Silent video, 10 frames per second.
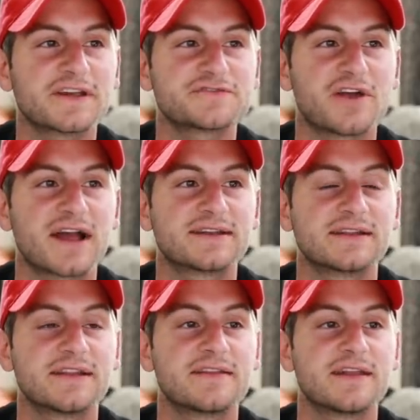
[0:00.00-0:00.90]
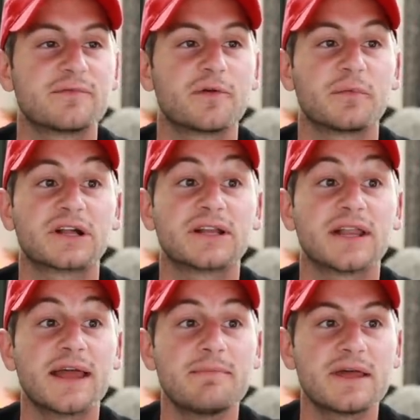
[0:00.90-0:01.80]
extracting lithium from a
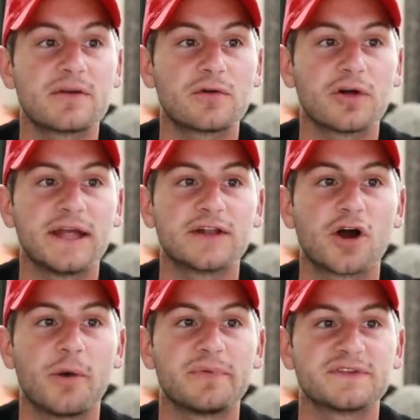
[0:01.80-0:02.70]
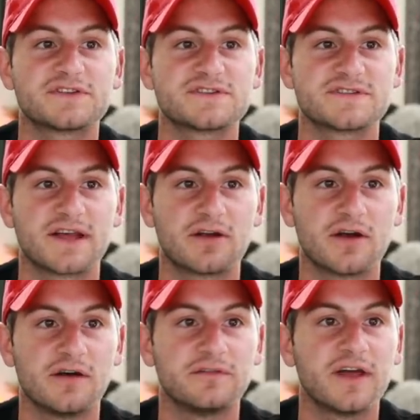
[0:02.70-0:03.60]
clay mineral and compositions thereof.